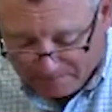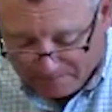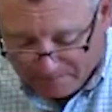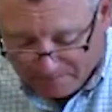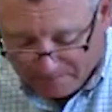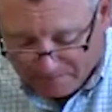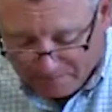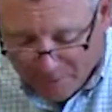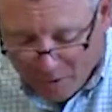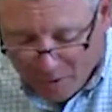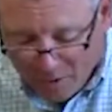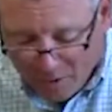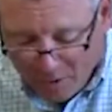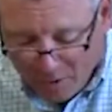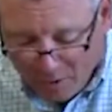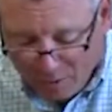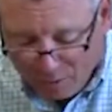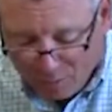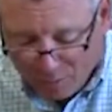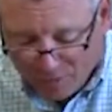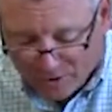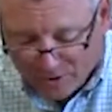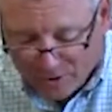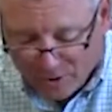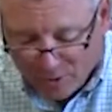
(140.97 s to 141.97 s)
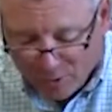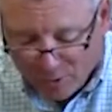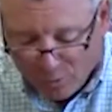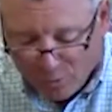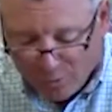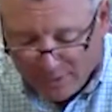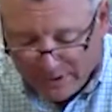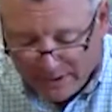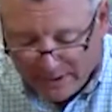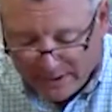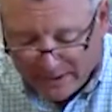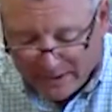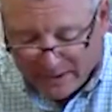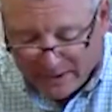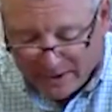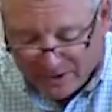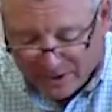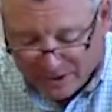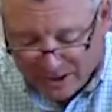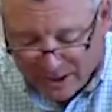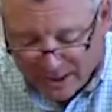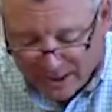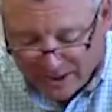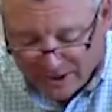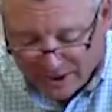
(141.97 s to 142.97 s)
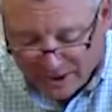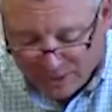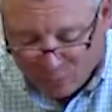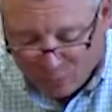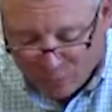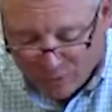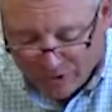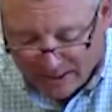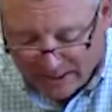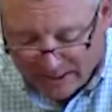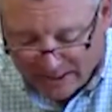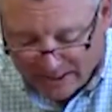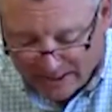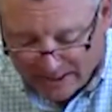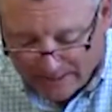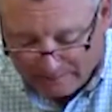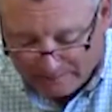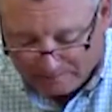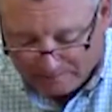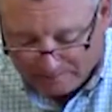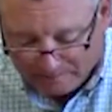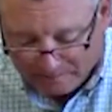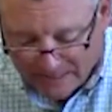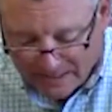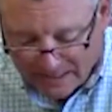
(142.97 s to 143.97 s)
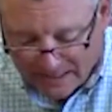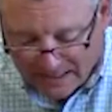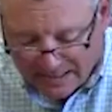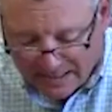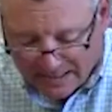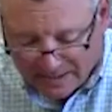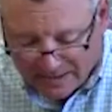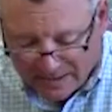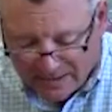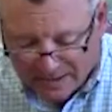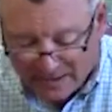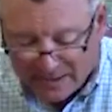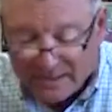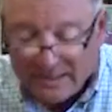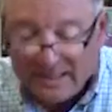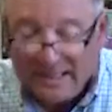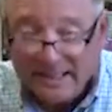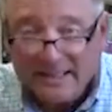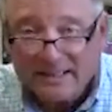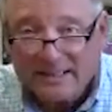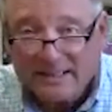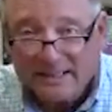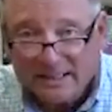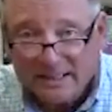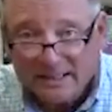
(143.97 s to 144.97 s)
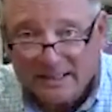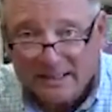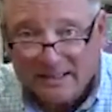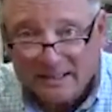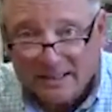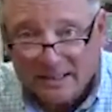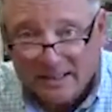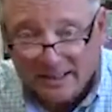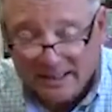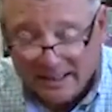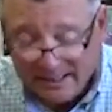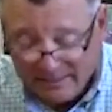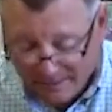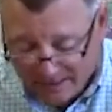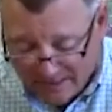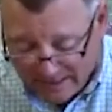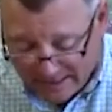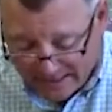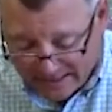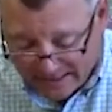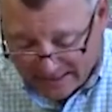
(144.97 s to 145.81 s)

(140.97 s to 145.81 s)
Paul was holding a discussion with them since he intended to leave the next